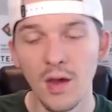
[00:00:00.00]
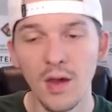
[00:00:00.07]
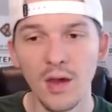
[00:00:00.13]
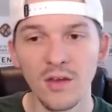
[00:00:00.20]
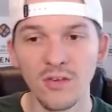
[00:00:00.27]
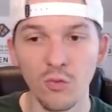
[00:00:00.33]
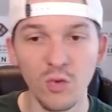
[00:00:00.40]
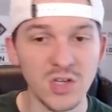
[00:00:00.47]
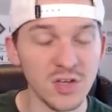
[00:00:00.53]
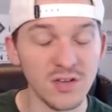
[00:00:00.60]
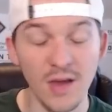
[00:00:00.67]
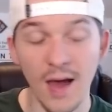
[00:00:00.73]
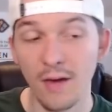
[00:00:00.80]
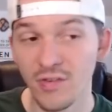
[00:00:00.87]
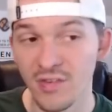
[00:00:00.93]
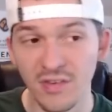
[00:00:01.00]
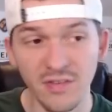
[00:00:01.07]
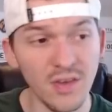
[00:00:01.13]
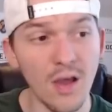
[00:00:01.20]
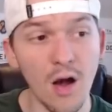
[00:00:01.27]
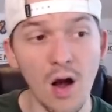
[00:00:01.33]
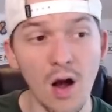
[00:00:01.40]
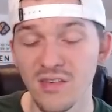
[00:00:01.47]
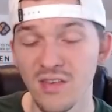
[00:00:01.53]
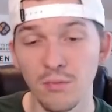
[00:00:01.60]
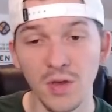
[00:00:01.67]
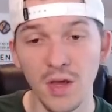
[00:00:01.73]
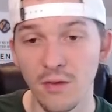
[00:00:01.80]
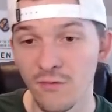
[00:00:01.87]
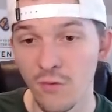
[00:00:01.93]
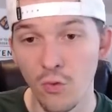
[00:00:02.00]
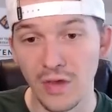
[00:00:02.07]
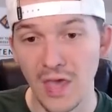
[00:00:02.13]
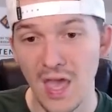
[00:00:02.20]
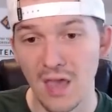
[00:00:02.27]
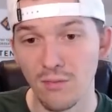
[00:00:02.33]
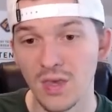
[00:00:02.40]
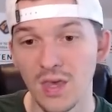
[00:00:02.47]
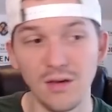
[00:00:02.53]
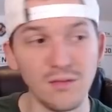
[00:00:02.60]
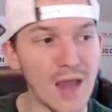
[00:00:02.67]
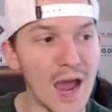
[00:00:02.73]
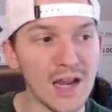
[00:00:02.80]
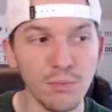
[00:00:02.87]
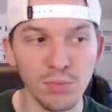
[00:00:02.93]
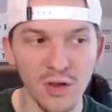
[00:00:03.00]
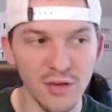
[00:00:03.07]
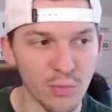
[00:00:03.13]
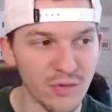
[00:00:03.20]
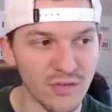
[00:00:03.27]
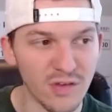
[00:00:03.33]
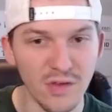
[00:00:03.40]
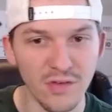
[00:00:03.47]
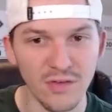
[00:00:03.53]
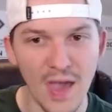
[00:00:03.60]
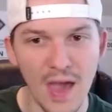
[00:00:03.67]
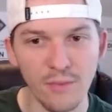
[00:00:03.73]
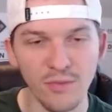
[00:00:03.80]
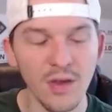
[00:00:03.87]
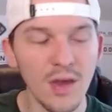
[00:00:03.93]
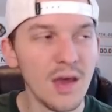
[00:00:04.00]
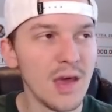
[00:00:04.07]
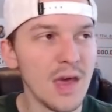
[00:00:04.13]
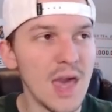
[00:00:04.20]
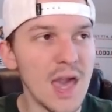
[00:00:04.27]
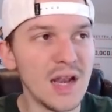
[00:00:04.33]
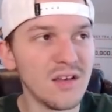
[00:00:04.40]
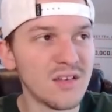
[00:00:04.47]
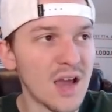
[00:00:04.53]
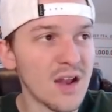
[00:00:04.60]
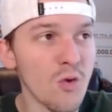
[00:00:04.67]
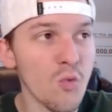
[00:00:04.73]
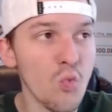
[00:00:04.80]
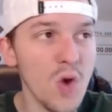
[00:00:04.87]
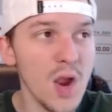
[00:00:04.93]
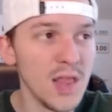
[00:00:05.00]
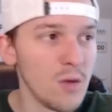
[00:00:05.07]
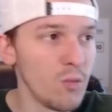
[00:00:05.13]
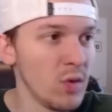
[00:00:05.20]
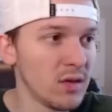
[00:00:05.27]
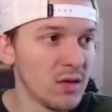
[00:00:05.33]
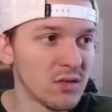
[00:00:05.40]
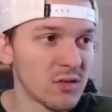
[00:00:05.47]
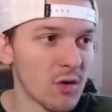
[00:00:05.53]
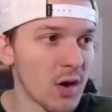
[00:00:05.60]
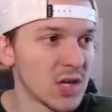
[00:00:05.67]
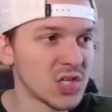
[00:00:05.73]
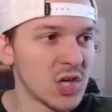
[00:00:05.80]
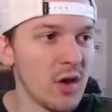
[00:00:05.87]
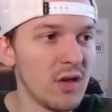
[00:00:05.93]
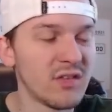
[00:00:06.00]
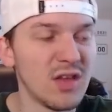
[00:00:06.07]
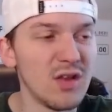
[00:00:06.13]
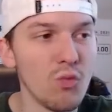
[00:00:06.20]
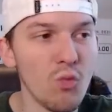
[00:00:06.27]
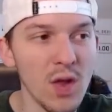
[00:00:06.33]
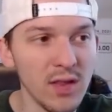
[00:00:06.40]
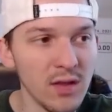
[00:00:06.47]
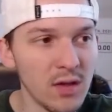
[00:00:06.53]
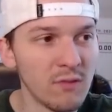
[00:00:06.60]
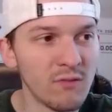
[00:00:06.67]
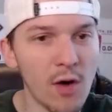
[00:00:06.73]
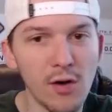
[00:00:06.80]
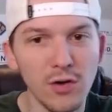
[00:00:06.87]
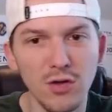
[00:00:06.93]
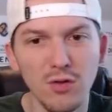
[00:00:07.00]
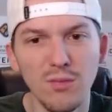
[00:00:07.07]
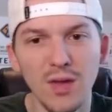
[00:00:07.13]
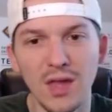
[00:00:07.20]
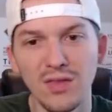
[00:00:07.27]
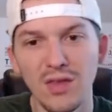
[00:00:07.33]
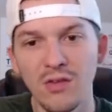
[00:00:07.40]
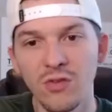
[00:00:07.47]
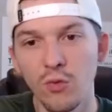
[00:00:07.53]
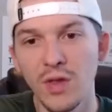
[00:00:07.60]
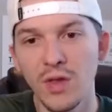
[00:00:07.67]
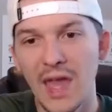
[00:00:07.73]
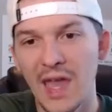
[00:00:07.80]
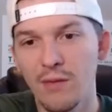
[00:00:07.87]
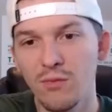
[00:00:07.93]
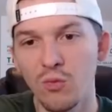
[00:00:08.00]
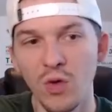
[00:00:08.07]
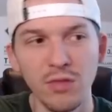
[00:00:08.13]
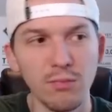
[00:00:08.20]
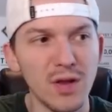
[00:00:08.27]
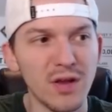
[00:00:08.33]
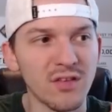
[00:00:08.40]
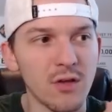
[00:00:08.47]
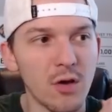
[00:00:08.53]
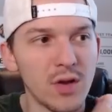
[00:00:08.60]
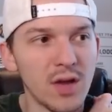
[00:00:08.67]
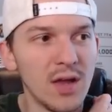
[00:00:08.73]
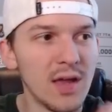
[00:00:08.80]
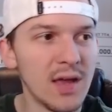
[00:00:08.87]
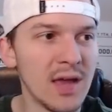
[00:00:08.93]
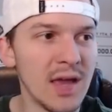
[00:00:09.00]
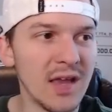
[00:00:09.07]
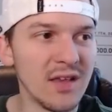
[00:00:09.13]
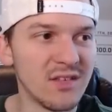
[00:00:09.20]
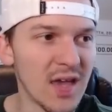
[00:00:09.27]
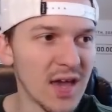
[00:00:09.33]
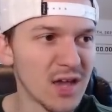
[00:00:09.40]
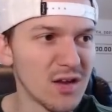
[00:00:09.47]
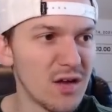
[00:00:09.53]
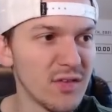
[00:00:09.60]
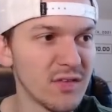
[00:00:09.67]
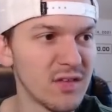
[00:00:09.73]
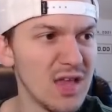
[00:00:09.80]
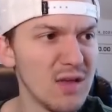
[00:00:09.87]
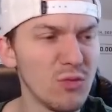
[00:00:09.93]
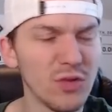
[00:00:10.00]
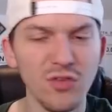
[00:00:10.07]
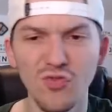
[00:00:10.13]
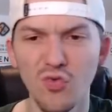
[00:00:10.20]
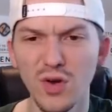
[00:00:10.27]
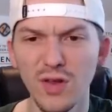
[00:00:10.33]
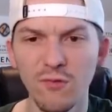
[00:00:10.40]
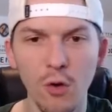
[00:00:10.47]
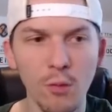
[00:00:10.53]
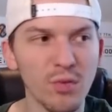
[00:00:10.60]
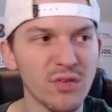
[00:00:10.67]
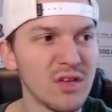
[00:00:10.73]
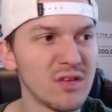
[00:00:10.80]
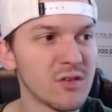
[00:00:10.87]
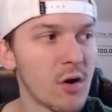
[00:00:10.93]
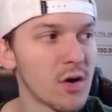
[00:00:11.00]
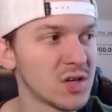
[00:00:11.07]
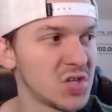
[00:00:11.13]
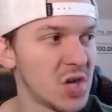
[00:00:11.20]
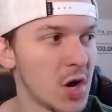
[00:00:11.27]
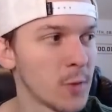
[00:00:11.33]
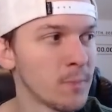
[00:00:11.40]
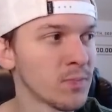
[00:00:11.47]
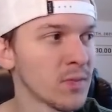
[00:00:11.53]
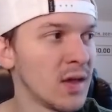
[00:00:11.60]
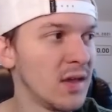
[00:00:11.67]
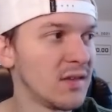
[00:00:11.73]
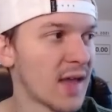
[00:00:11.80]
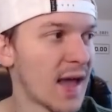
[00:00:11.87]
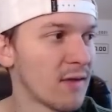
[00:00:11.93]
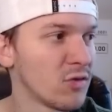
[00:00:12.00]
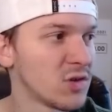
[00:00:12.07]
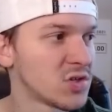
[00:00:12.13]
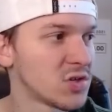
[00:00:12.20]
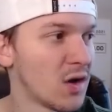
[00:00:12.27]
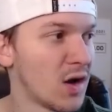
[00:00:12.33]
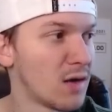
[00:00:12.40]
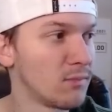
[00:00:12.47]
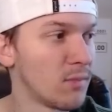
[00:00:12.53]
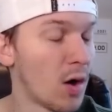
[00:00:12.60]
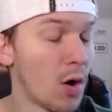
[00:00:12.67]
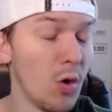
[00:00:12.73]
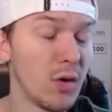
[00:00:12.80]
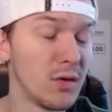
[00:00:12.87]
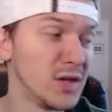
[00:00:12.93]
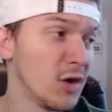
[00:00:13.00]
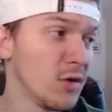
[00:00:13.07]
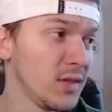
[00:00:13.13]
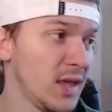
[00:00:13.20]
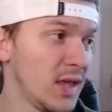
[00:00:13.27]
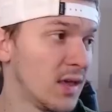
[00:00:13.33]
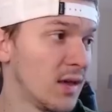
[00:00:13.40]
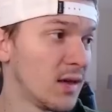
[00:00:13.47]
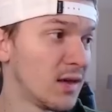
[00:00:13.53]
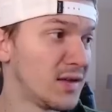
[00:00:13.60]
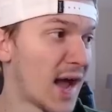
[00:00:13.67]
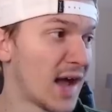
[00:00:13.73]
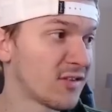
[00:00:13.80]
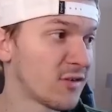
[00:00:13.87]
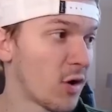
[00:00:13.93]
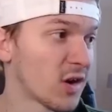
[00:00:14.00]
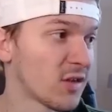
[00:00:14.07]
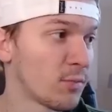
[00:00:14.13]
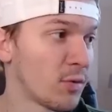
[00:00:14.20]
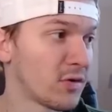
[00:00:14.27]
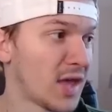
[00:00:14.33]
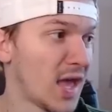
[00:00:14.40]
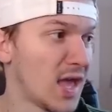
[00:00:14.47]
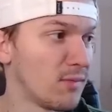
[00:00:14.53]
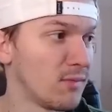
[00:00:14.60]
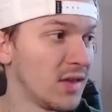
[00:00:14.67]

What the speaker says: So we should obviously see Hawkinson play the full game, get 90%+ of the snaps. And he's had a really, really good target share. He's seen really good volume in these three games with Minnesota. He's second on the team with a 24% target share. He's averaged nearly 9 targets per game.